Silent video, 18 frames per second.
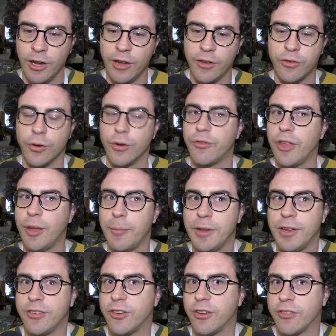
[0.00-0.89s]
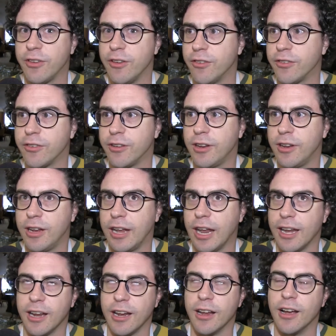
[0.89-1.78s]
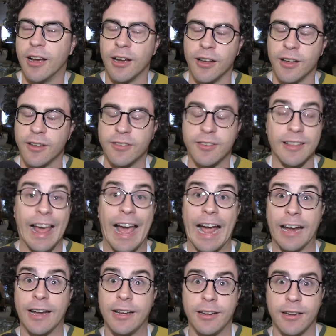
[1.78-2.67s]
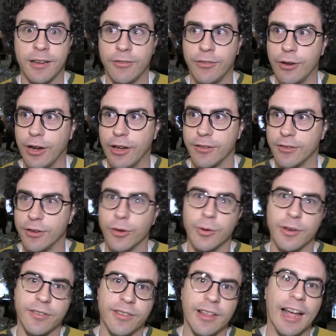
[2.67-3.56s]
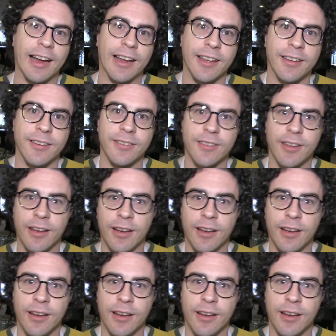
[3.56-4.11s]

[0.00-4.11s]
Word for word: So if that means just in getting uh, Slack, if you guys know what Slack is.